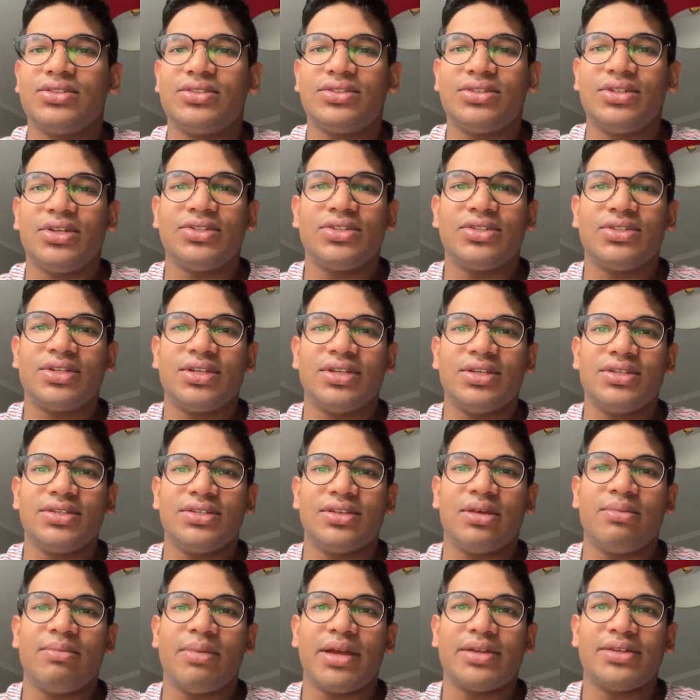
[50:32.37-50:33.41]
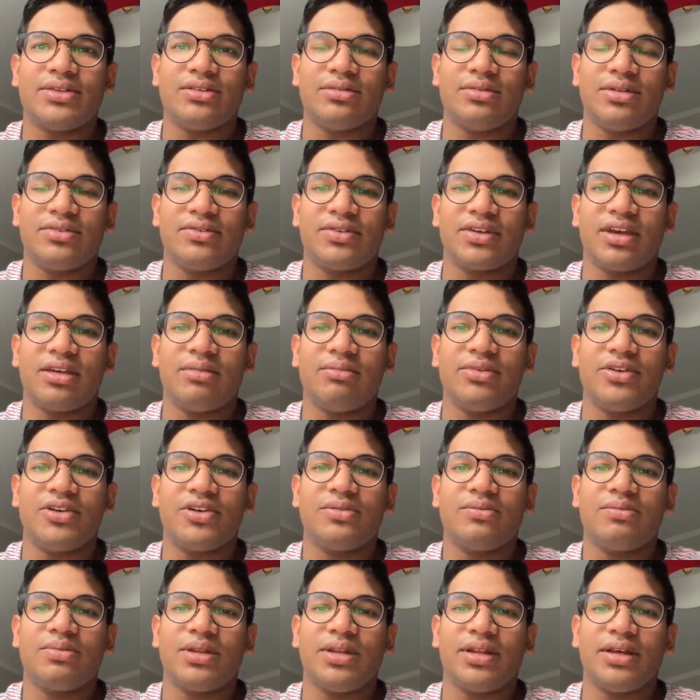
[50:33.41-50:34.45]
GCSEs don't match too much for Cambridge,
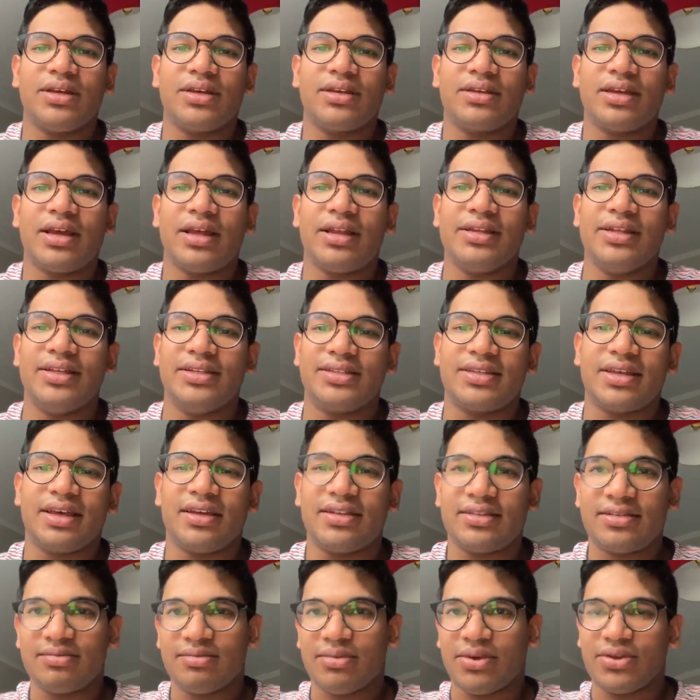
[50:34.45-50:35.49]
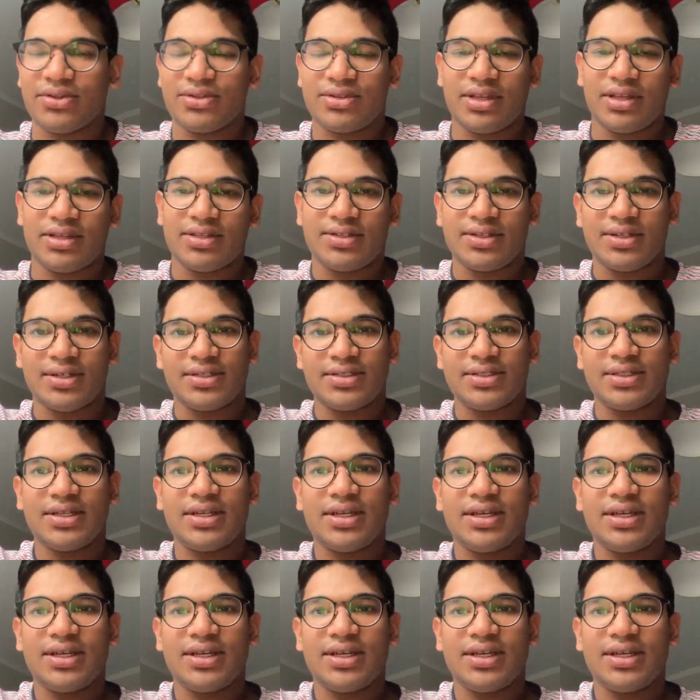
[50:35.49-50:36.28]
but like at least get most A stars.